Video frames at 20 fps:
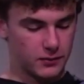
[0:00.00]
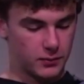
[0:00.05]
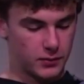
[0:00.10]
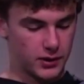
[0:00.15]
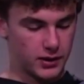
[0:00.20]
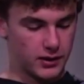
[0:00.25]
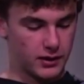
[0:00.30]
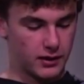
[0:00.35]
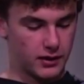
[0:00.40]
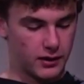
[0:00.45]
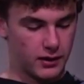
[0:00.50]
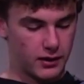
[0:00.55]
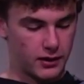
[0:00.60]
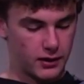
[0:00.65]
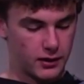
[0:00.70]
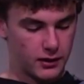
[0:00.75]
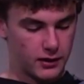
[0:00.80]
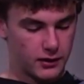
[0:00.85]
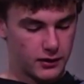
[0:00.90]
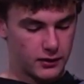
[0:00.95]
But
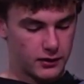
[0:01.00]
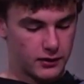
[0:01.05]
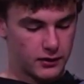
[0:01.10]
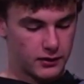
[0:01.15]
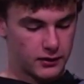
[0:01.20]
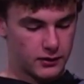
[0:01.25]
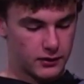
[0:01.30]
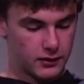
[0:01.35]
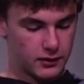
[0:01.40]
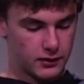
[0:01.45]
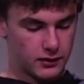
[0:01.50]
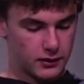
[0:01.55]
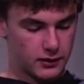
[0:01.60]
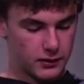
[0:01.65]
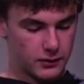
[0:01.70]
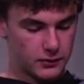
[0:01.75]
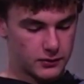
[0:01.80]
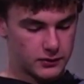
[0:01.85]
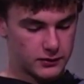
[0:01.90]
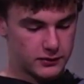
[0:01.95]

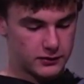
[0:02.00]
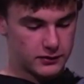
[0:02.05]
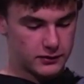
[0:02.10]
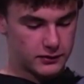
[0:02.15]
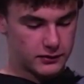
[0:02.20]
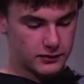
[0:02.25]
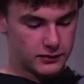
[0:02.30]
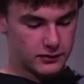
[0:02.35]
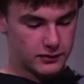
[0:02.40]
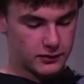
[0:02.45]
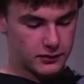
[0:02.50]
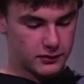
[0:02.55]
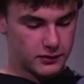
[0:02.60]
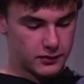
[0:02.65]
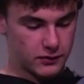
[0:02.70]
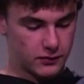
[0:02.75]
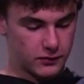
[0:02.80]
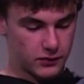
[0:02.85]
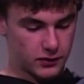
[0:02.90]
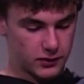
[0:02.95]
it was
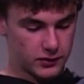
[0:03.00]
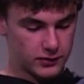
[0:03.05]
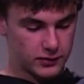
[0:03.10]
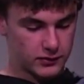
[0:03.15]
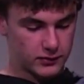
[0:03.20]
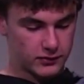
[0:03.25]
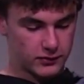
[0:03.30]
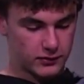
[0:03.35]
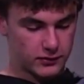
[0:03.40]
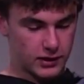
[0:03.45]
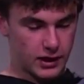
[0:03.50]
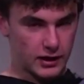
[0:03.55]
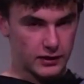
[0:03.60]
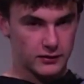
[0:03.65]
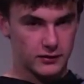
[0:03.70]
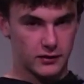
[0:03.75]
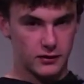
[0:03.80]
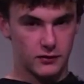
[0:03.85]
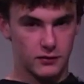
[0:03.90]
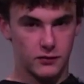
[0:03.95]
the first
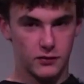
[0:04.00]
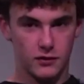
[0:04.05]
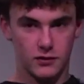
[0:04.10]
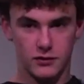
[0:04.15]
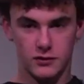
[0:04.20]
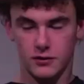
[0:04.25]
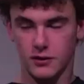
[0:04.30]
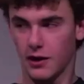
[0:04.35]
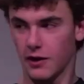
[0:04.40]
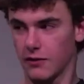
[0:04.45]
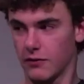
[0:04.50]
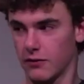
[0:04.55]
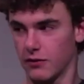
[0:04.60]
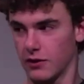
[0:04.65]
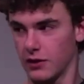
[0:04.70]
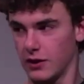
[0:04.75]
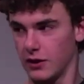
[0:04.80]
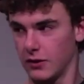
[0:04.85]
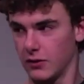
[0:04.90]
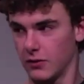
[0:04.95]
drive for the
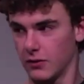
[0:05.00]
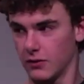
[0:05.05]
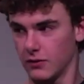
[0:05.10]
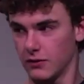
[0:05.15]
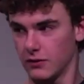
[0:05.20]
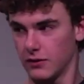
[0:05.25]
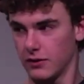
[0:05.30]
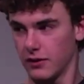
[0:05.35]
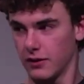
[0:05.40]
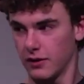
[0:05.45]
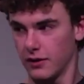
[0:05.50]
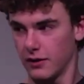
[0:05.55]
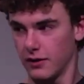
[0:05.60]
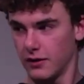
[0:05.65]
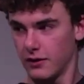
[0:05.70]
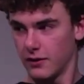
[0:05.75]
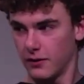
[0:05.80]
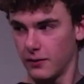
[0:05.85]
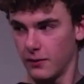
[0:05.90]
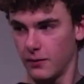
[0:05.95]
Eagles
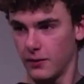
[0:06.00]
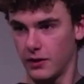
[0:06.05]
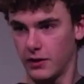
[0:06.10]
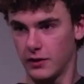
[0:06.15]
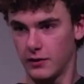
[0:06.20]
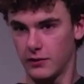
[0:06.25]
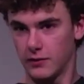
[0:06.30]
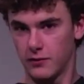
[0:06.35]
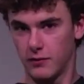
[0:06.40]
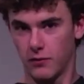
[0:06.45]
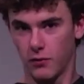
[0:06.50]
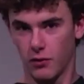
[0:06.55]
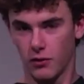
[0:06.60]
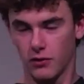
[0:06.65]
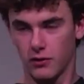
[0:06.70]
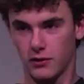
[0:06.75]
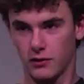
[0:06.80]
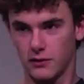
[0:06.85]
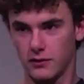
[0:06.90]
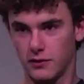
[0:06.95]
when it was
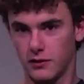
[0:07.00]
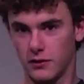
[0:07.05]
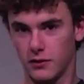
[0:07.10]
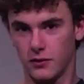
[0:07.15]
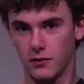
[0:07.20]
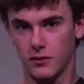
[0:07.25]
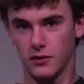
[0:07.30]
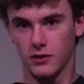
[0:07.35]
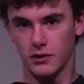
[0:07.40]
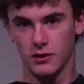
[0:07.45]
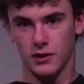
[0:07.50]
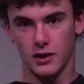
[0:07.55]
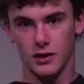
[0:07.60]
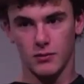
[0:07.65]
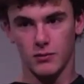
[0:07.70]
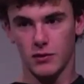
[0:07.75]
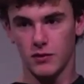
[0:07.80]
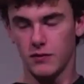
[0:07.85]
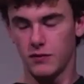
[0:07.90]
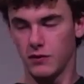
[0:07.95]
4th and 2 on like
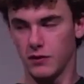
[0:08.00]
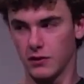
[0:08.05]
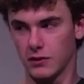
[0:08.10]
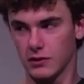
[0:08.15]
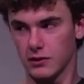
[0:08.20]
midfield.